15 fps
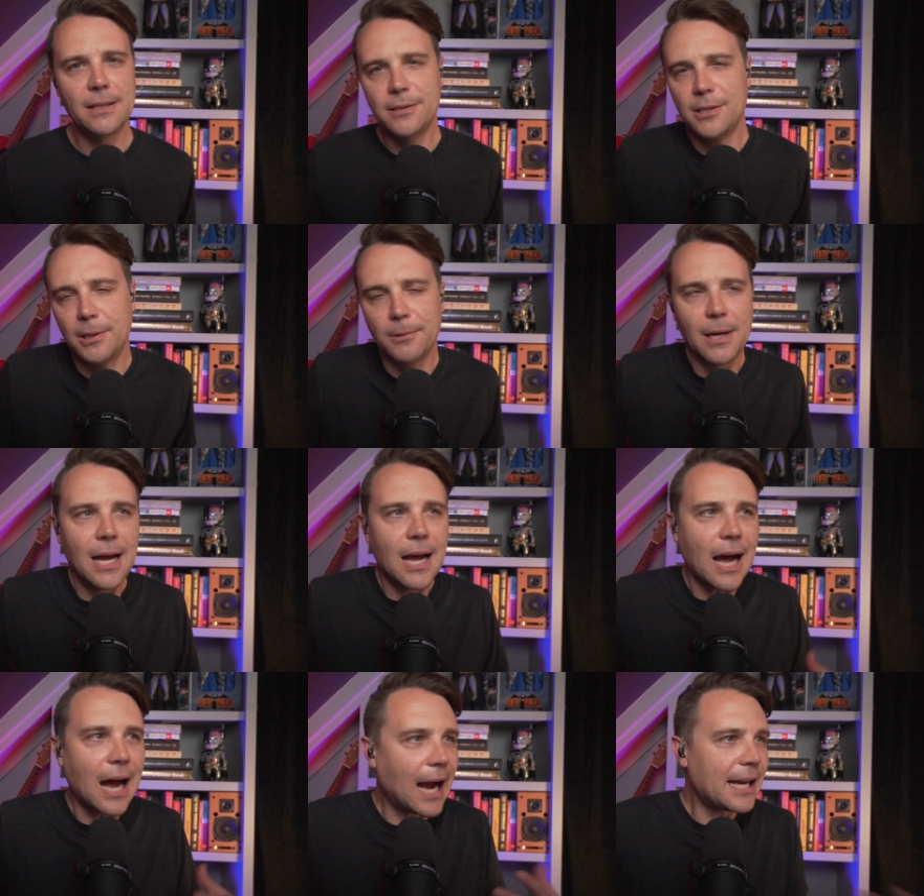So
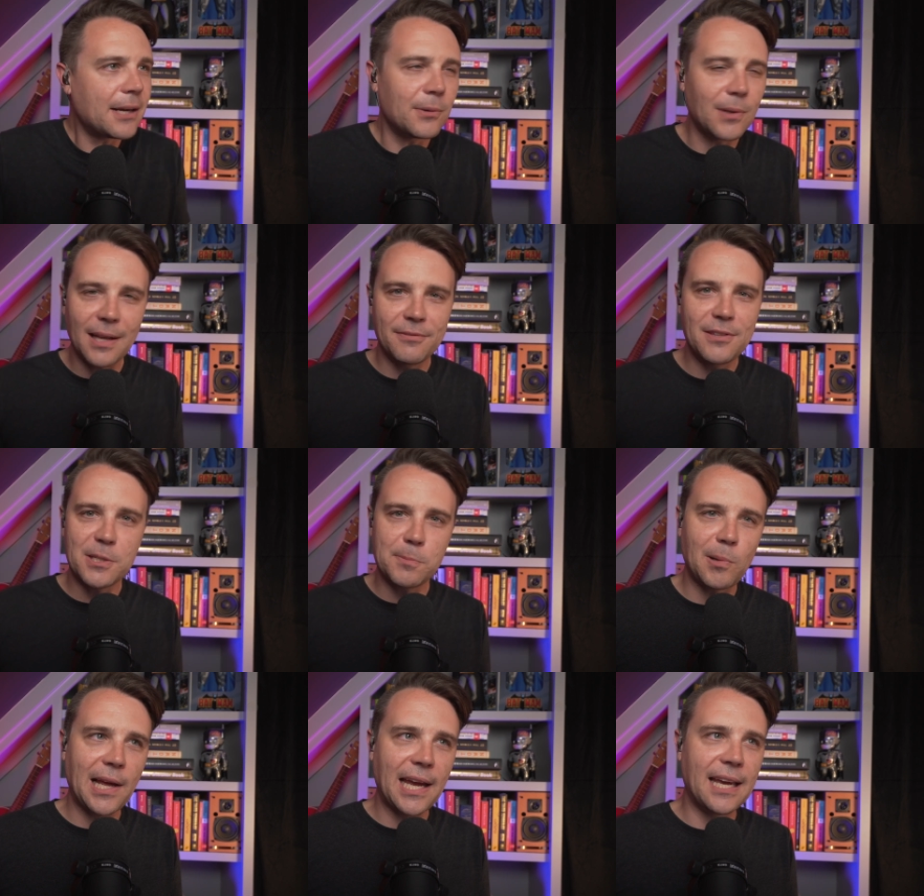I don't love
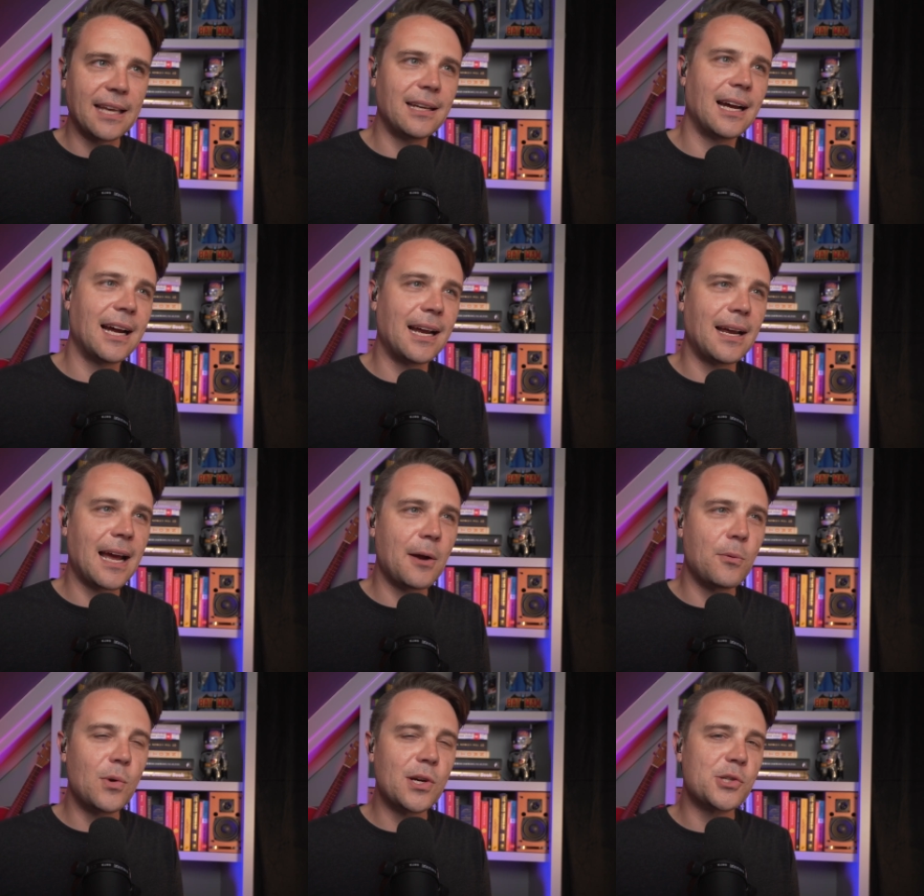this plan. I,
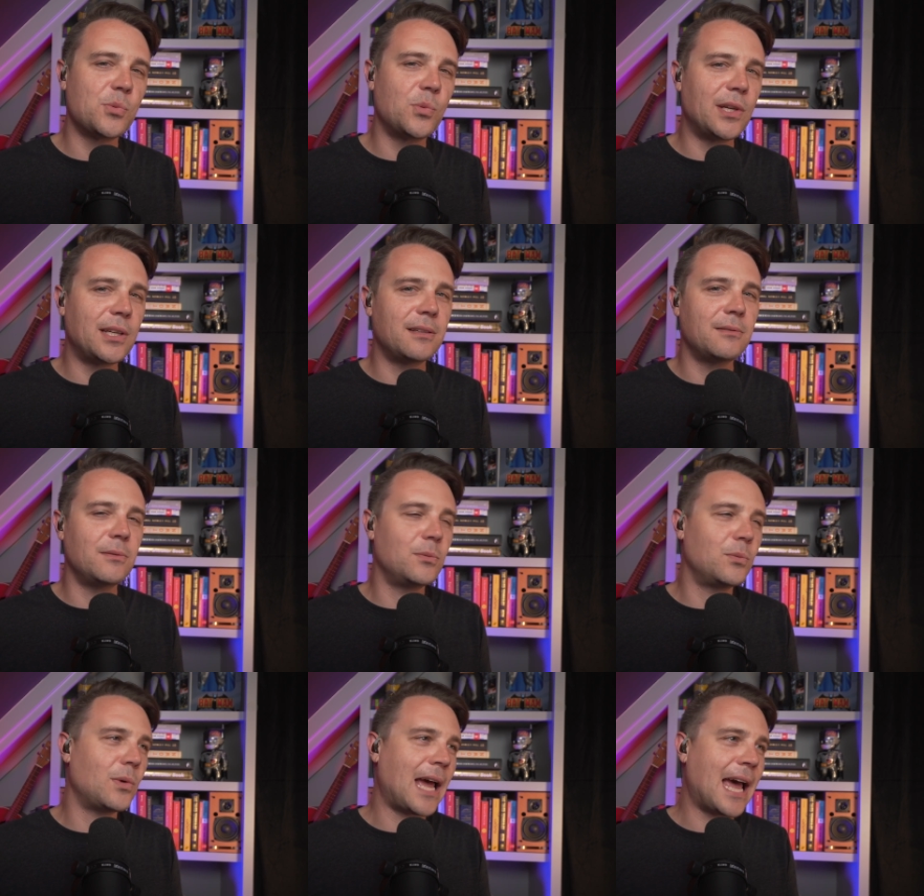I wish we
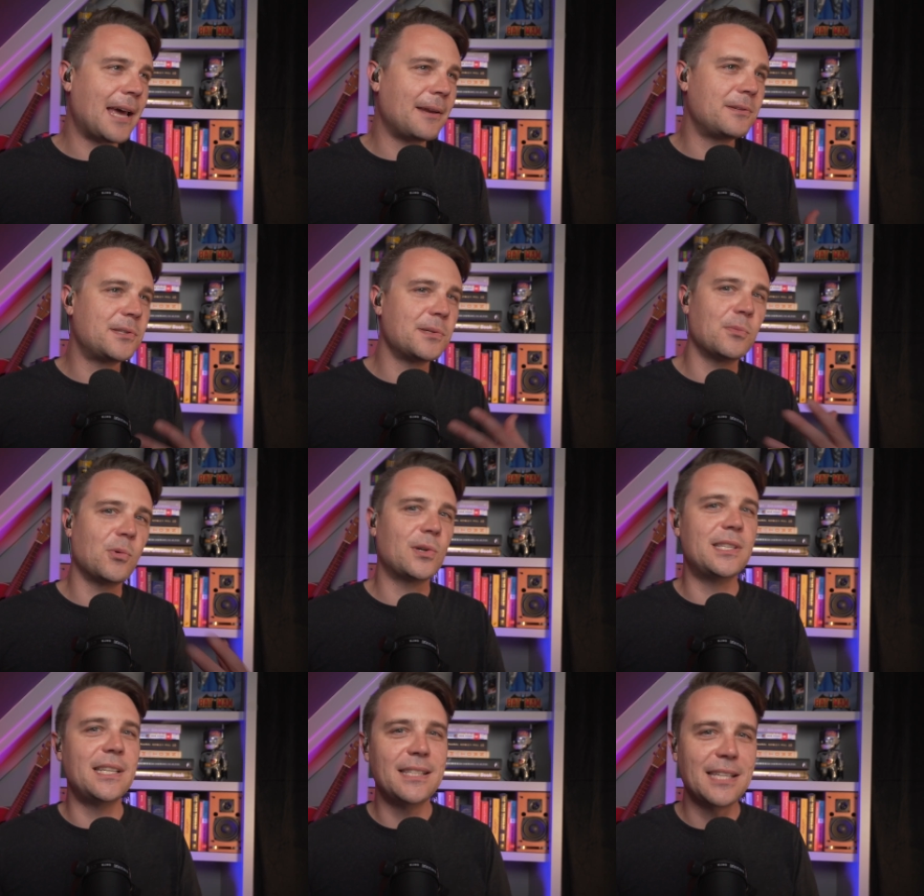had some
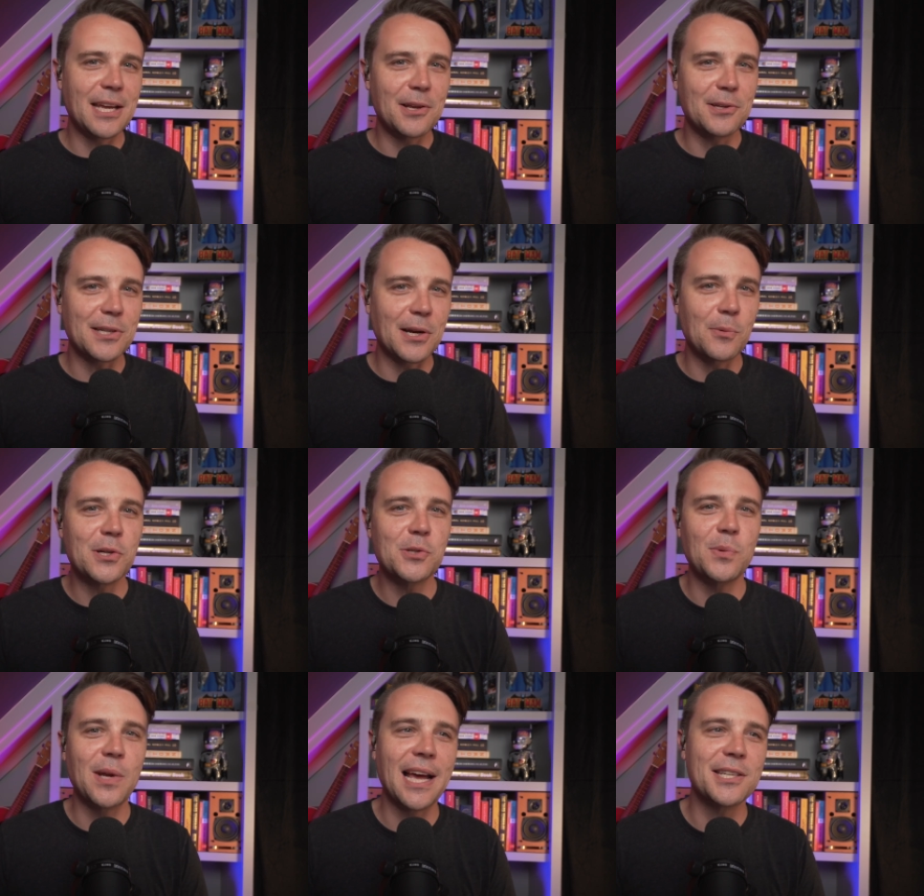more details. I
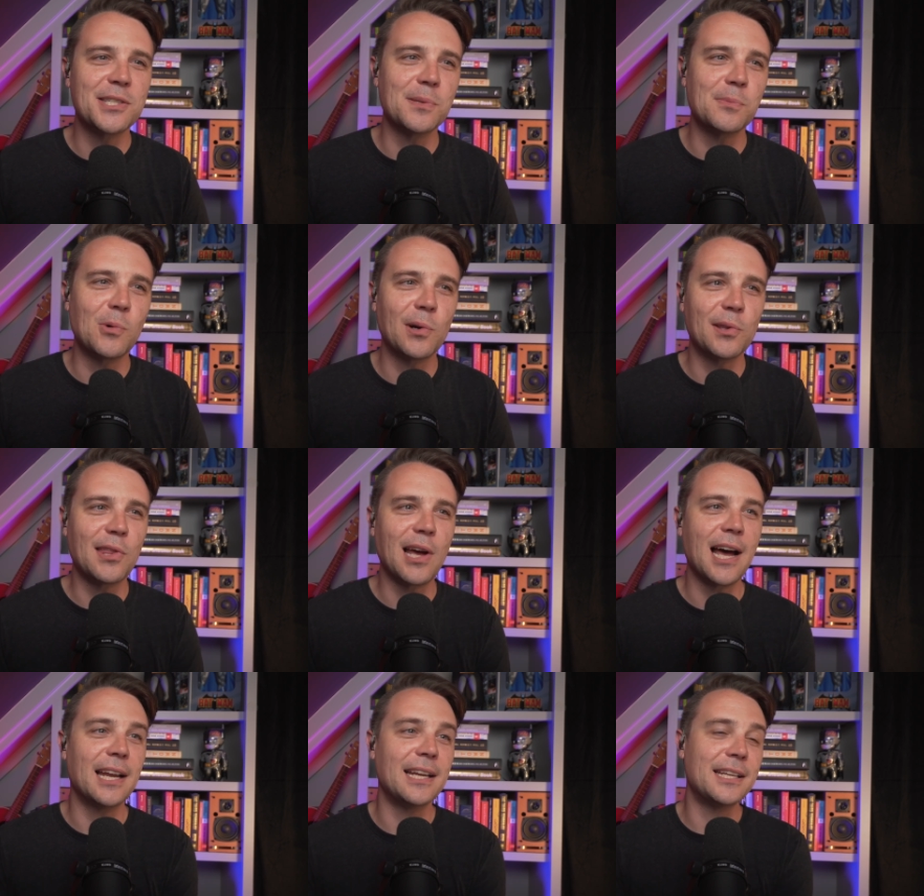wish we had some more
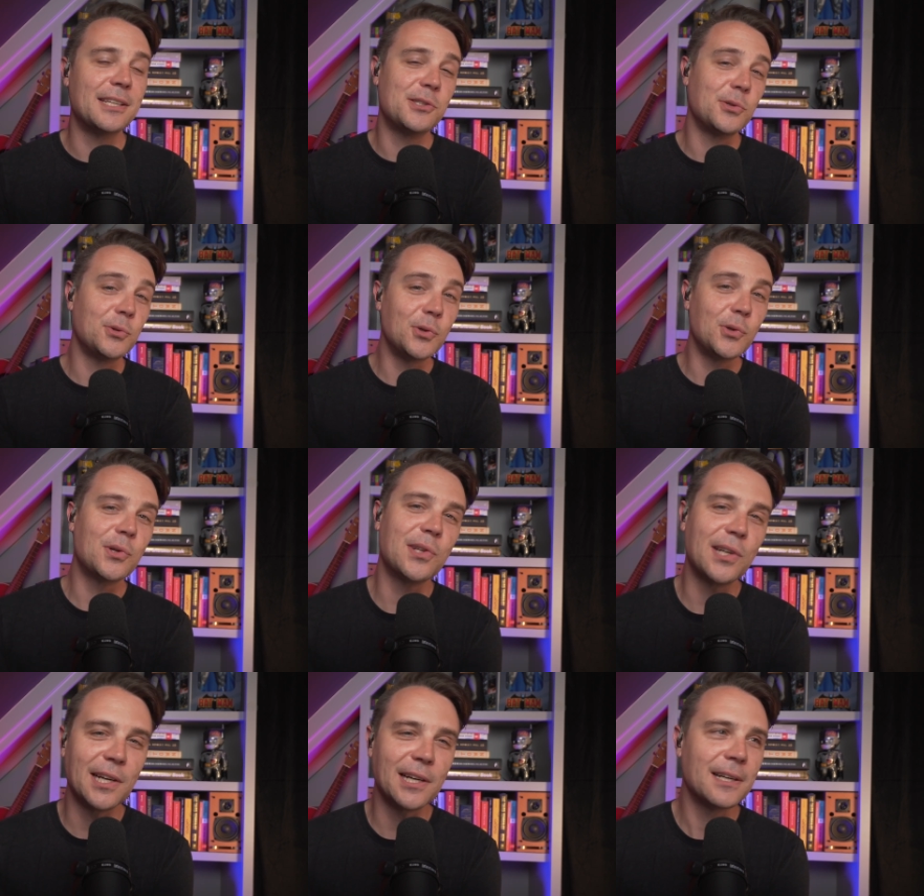thought into
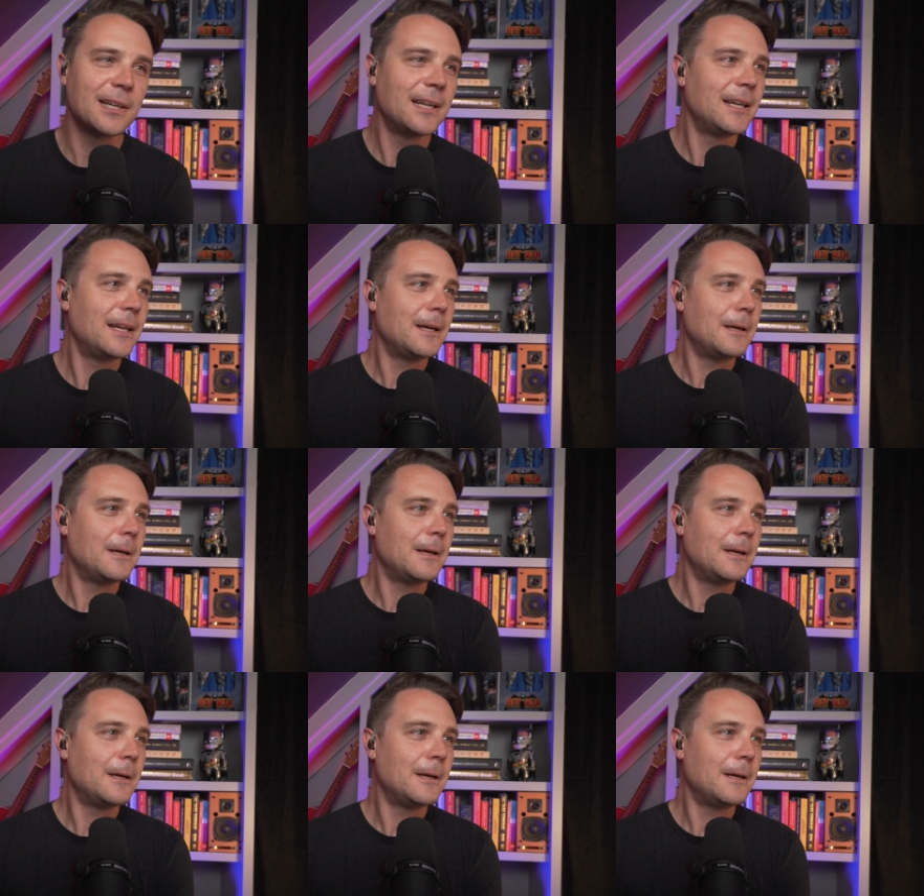nuclear,